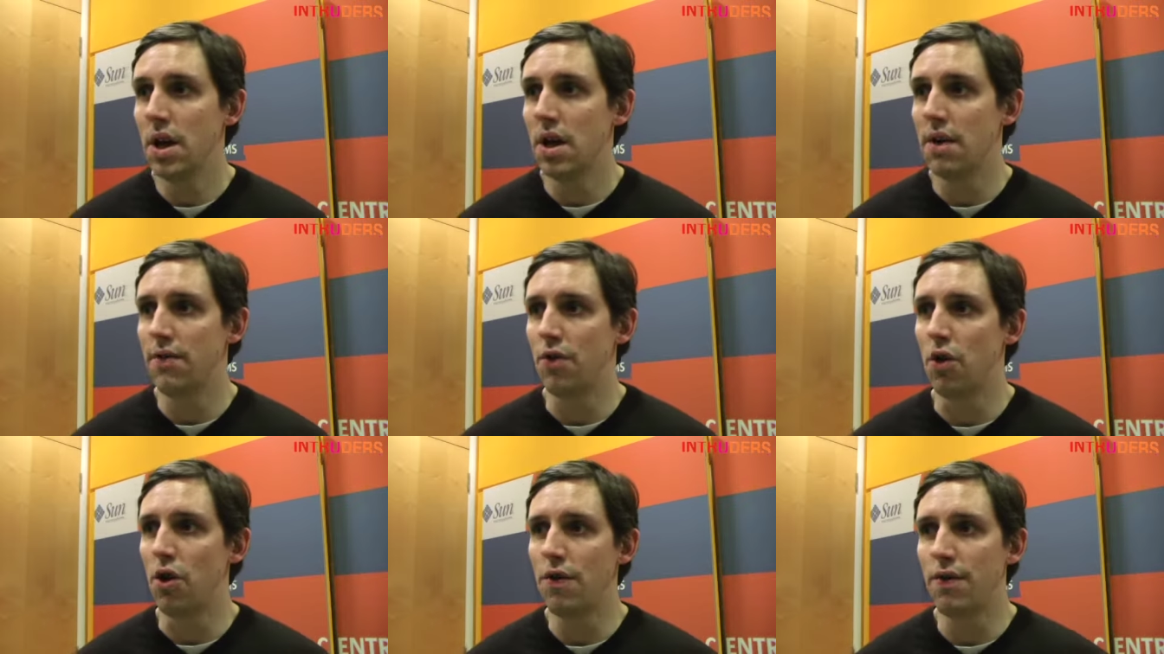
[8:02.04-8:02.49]

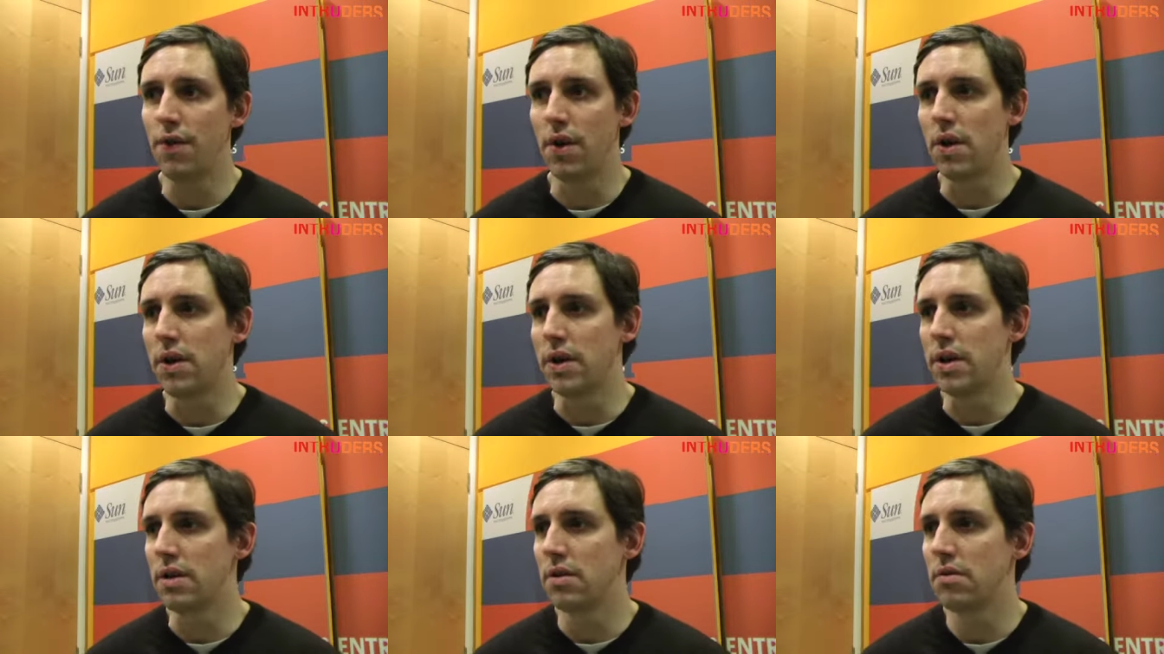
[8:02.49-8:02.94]
For
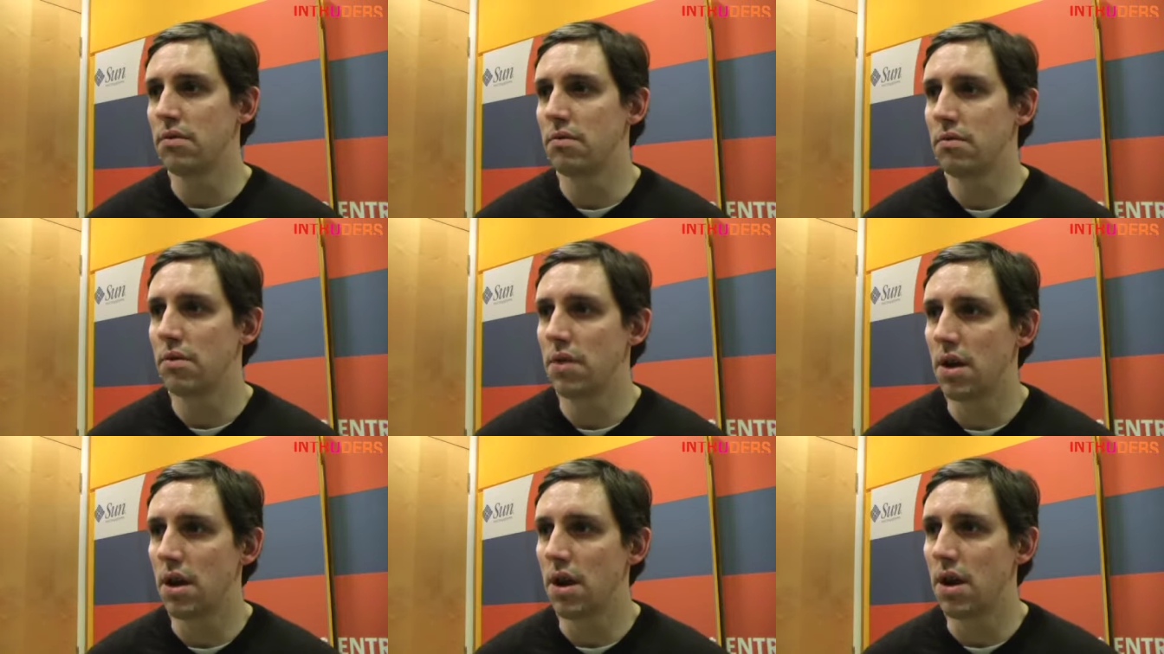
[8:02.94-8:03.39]
offline
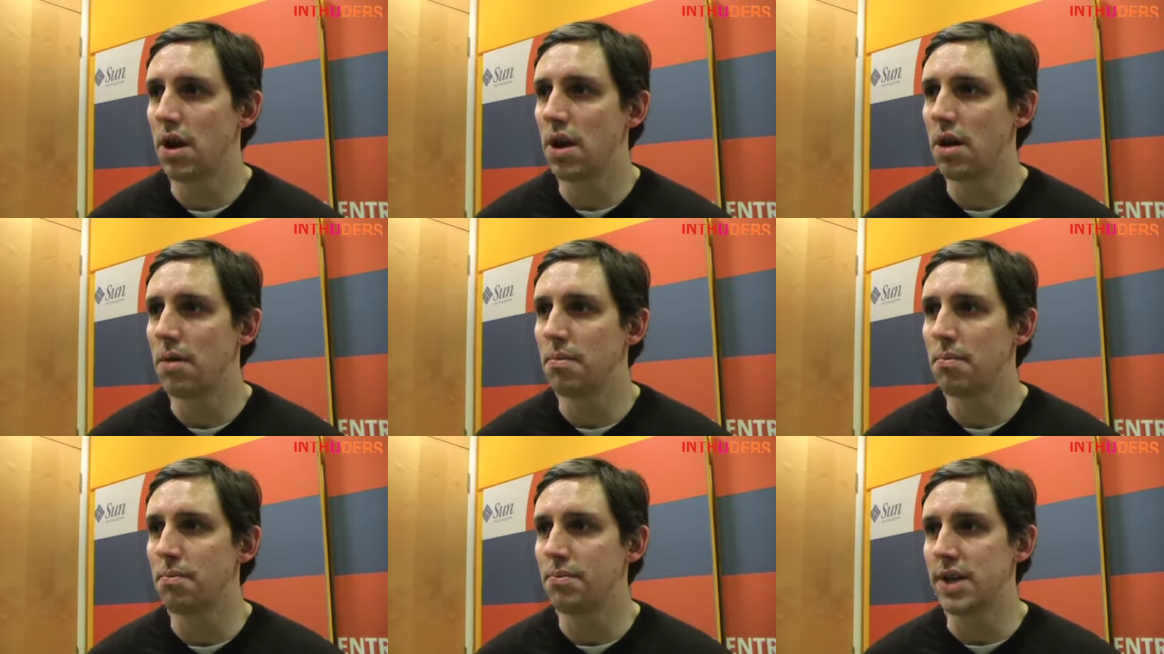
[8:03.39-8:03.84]

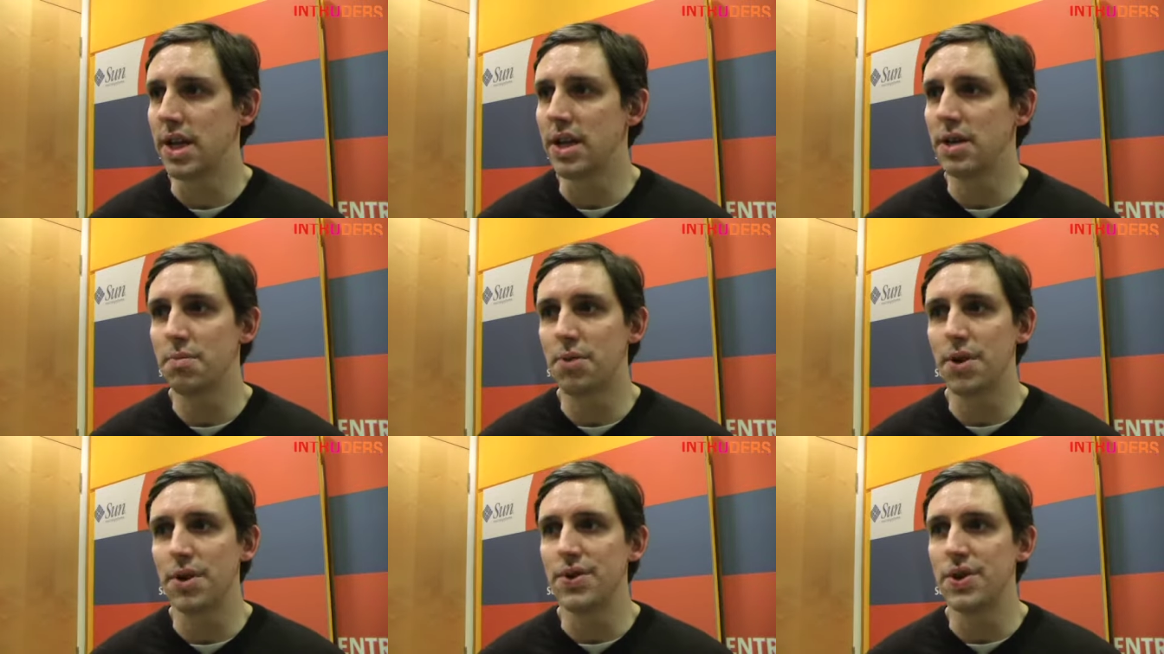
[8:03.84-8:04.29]
data
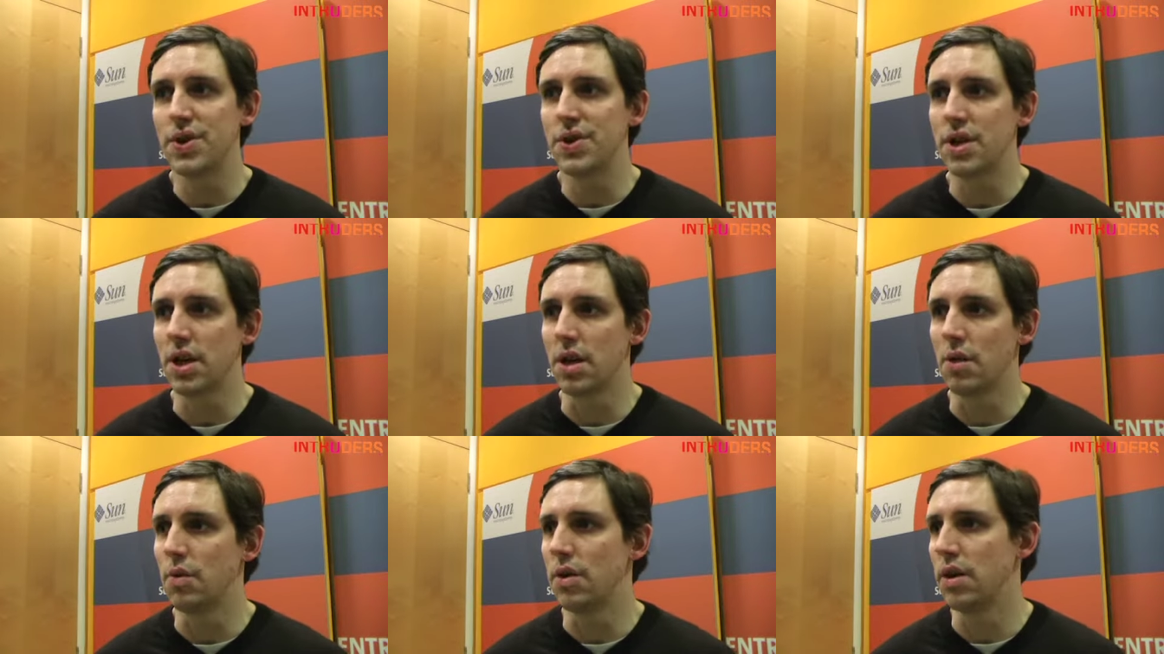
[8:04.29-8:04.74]

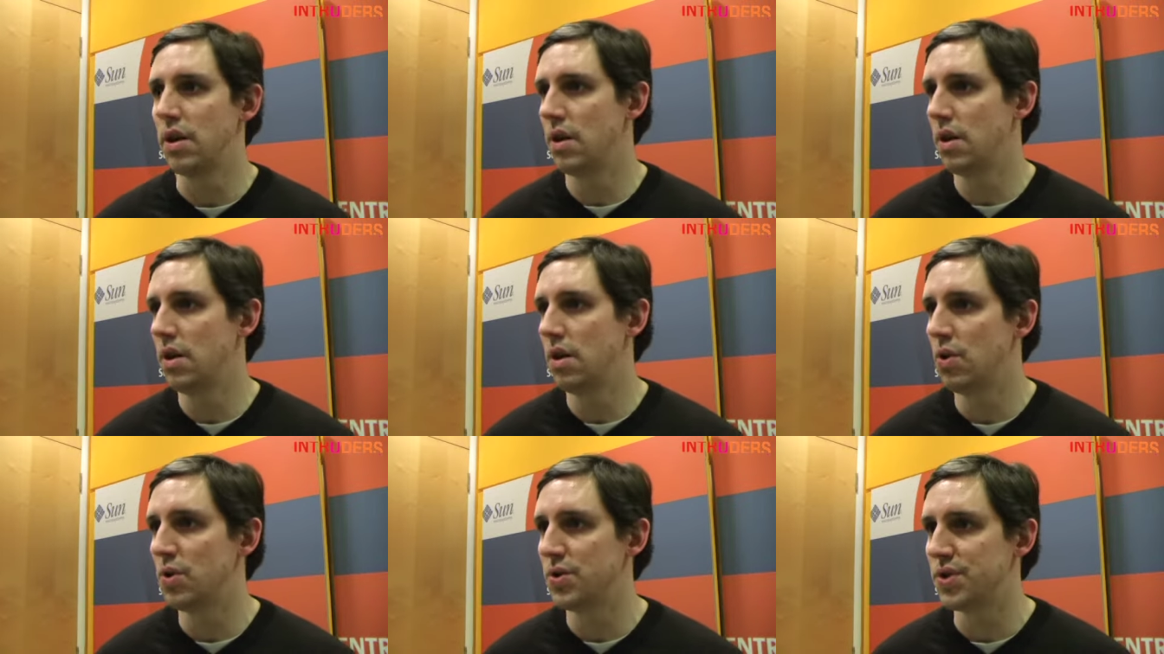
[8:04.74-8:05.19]
processing,
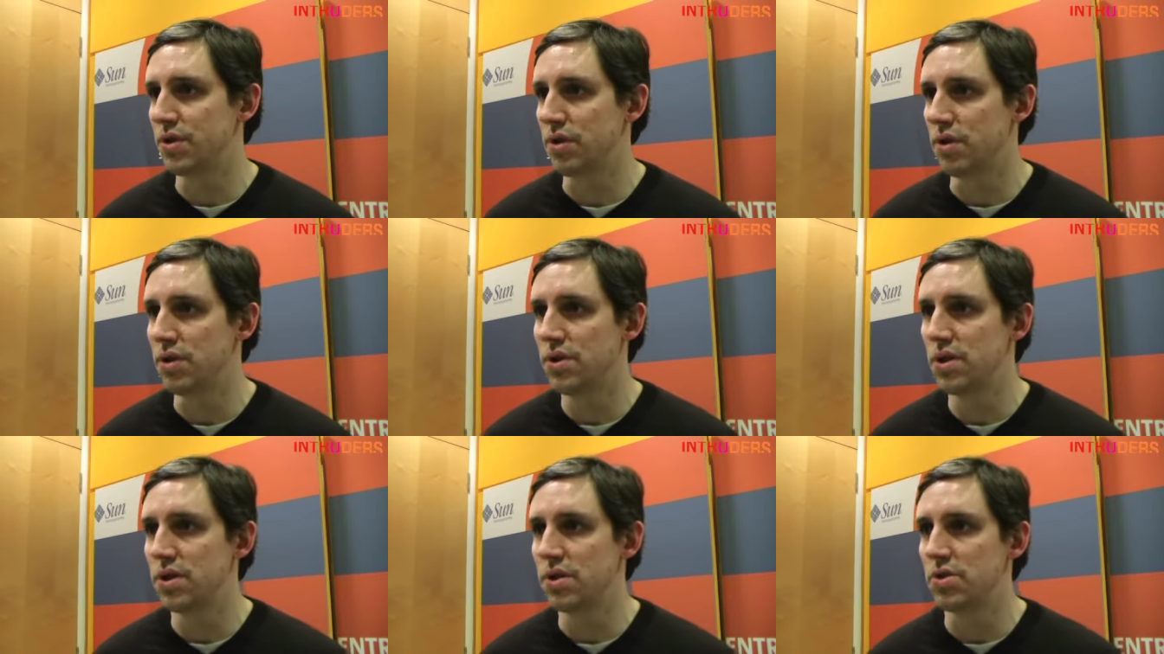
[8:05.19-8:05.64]
we also
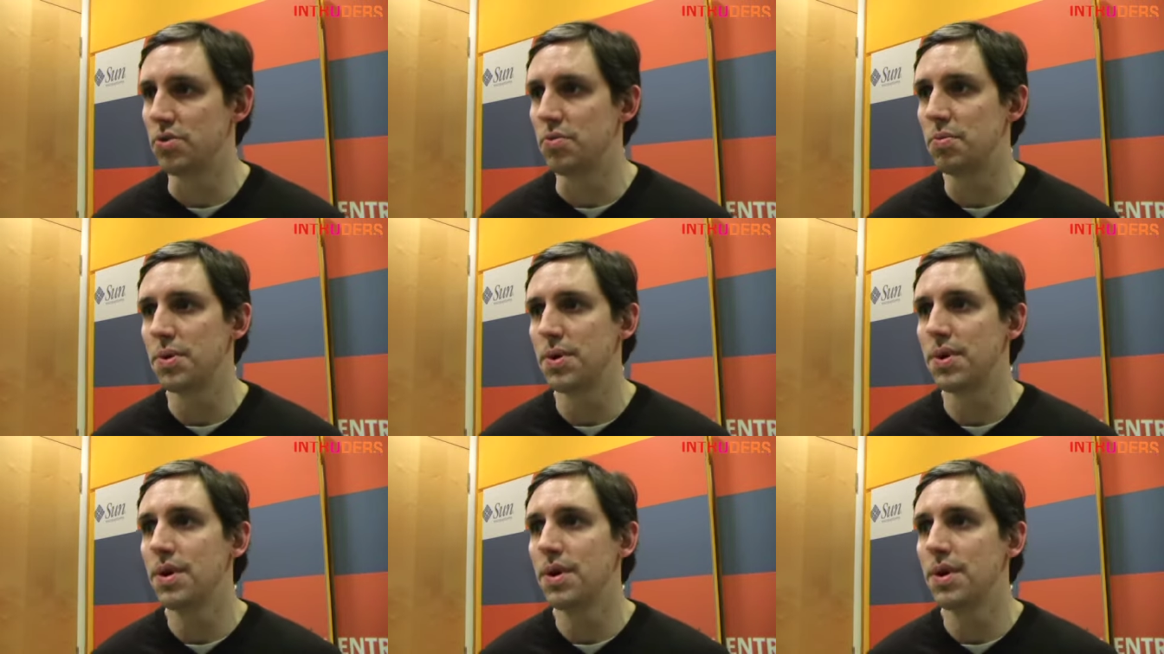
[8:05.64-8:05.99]
use Hadoop,